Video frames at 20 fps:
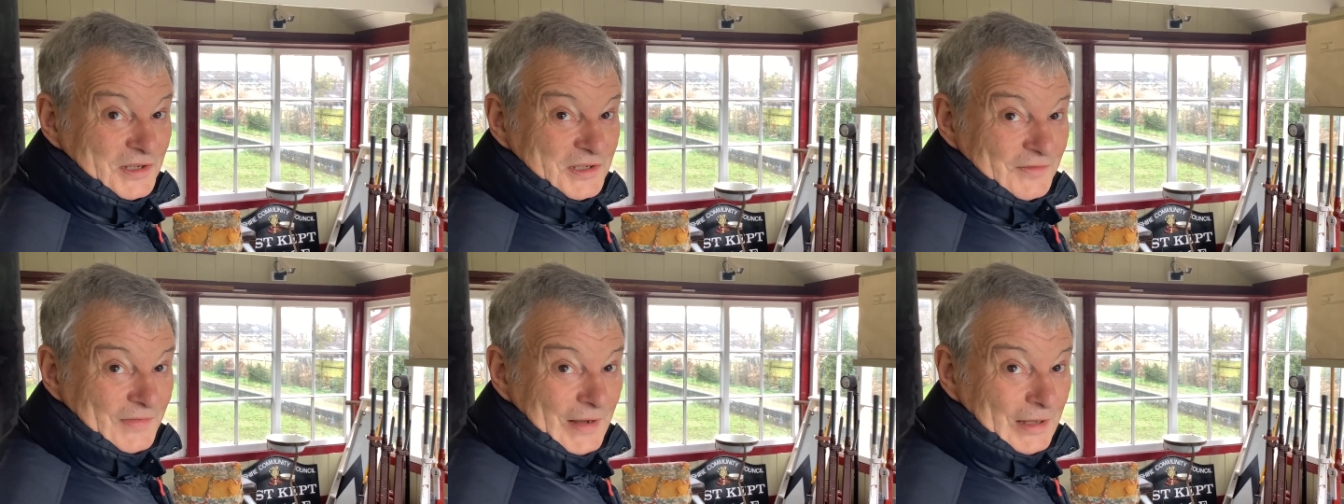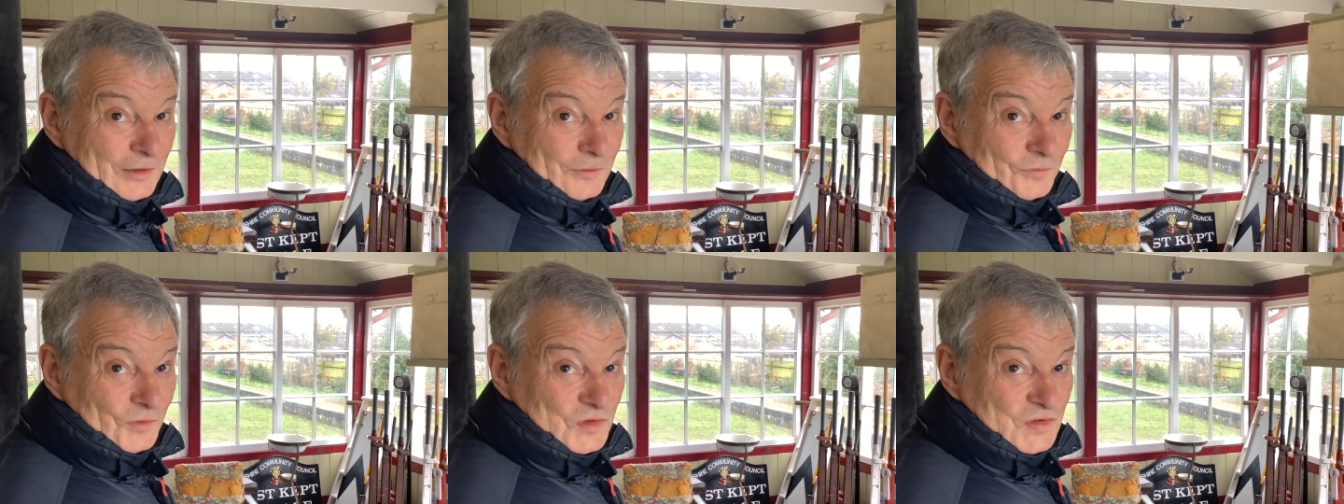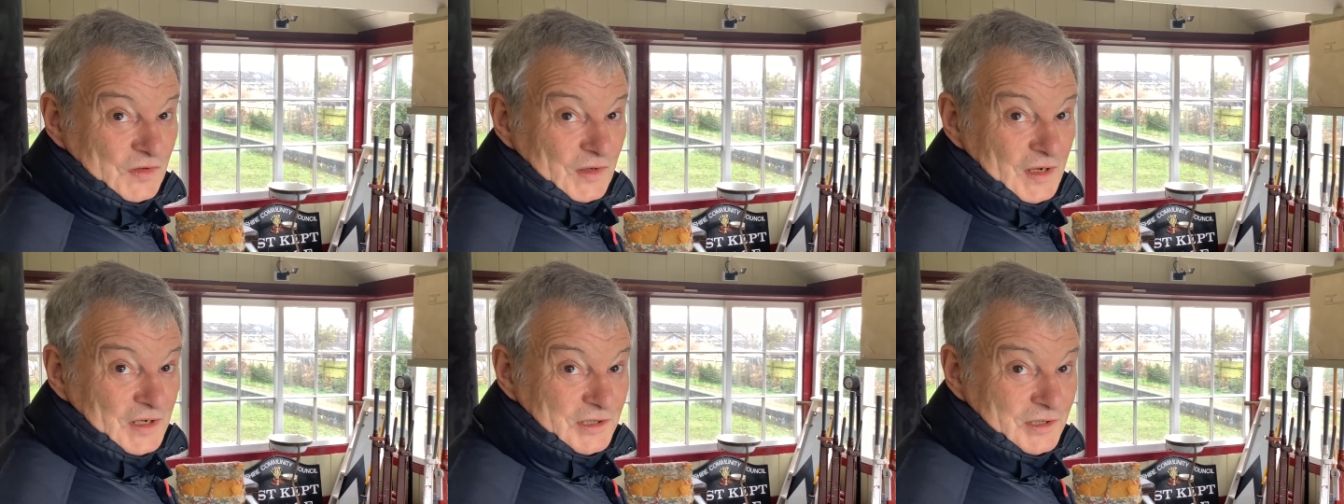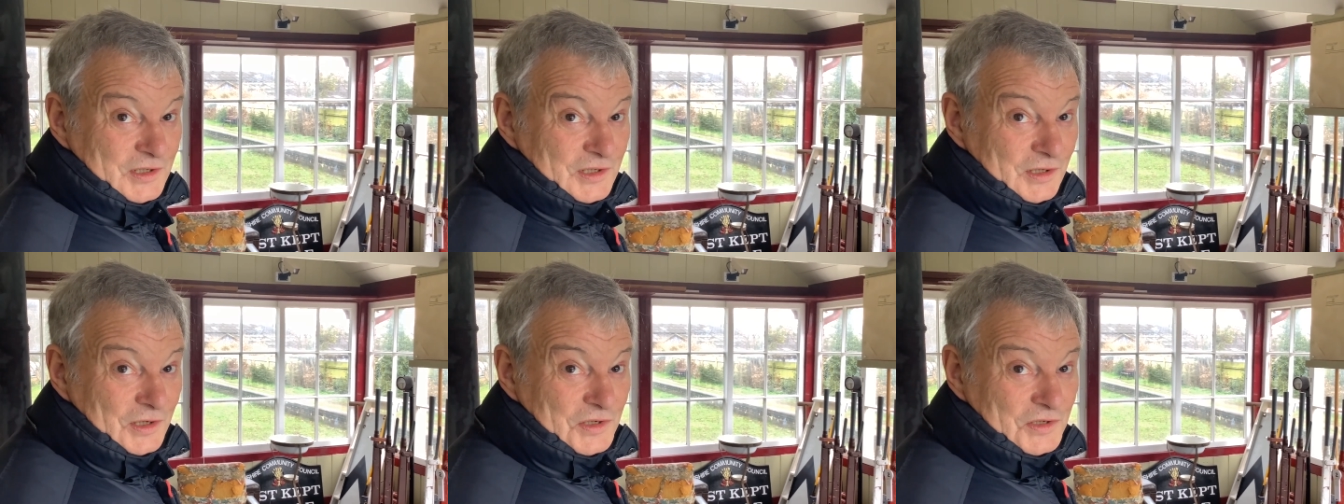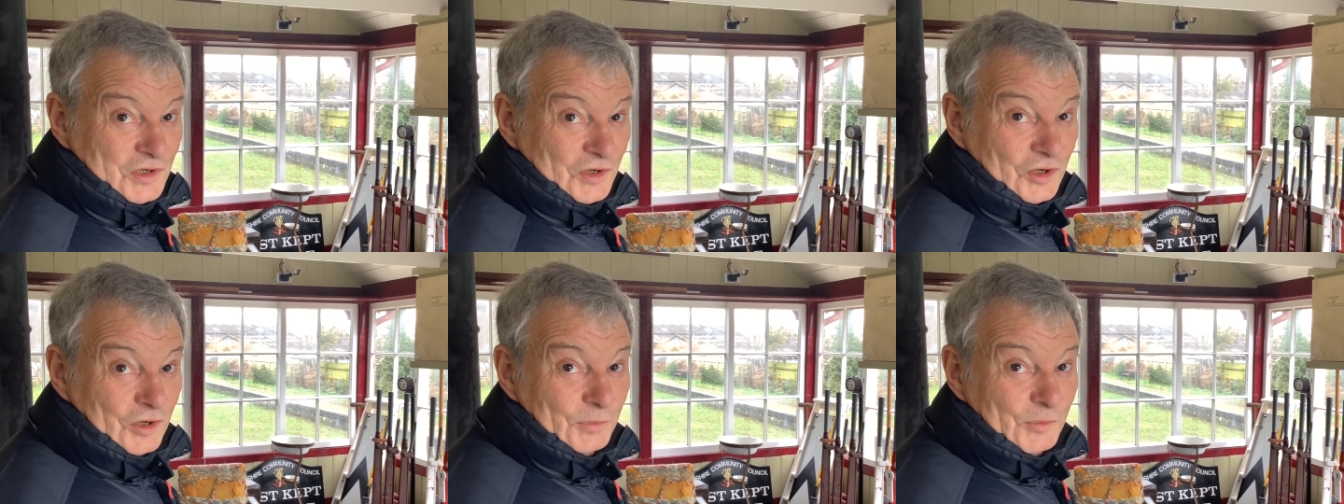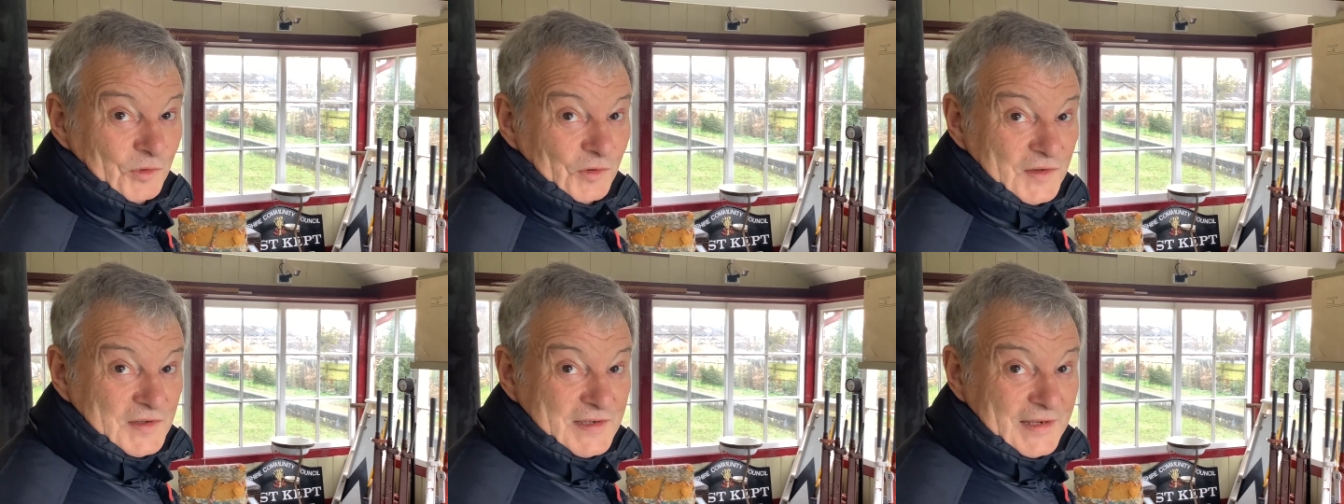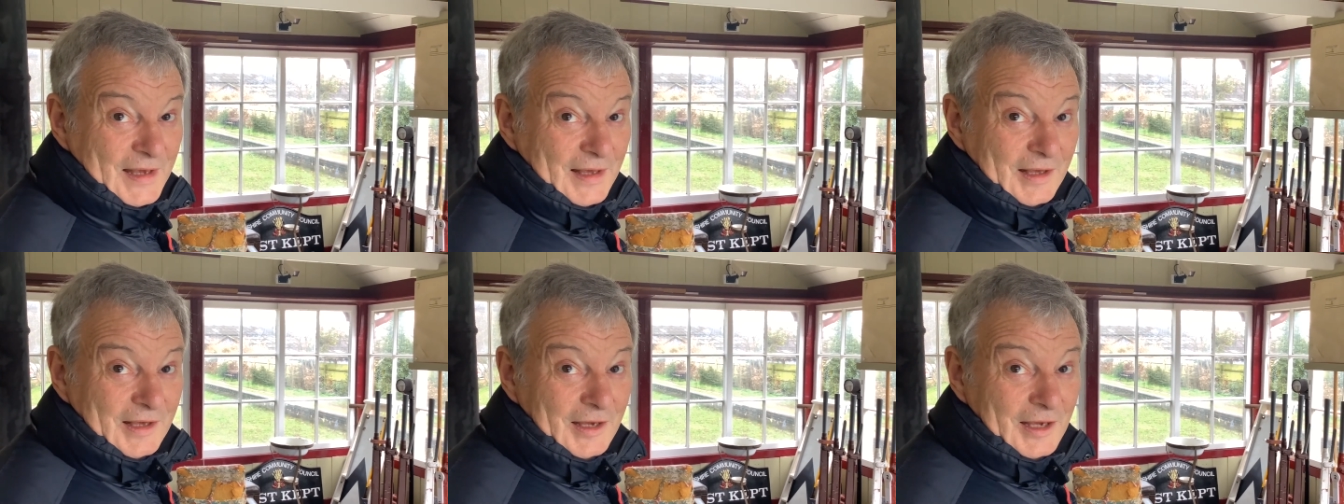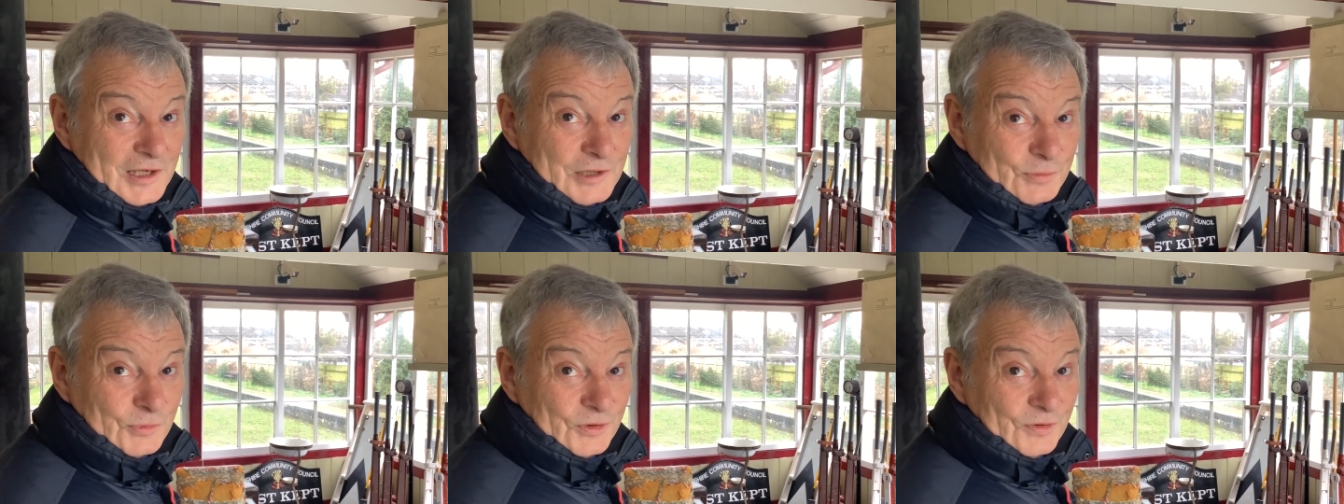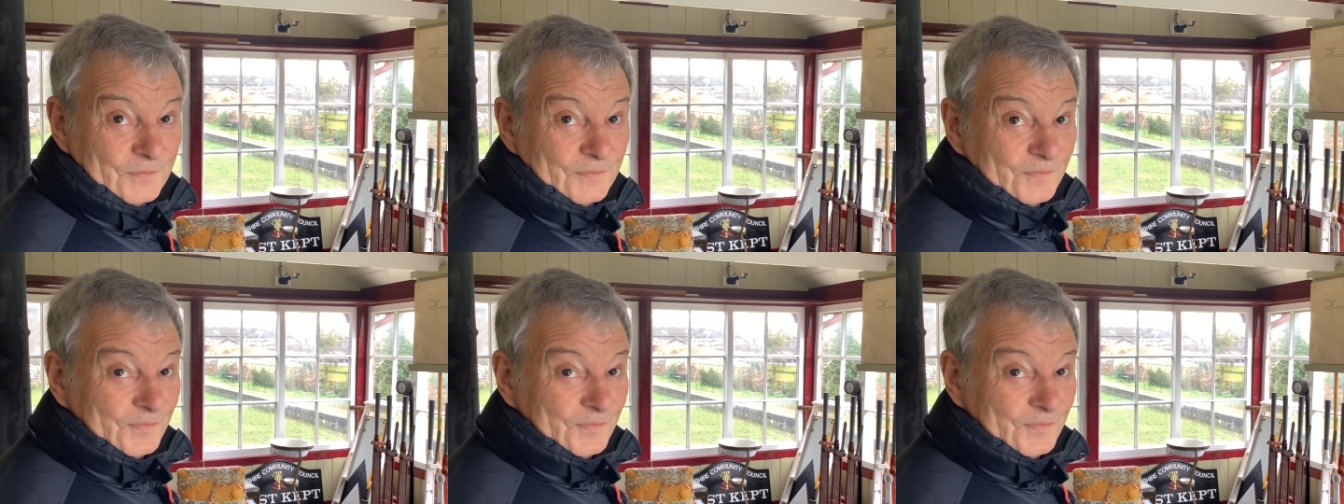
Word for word: of Hadlow Road Station as, as a community engagement.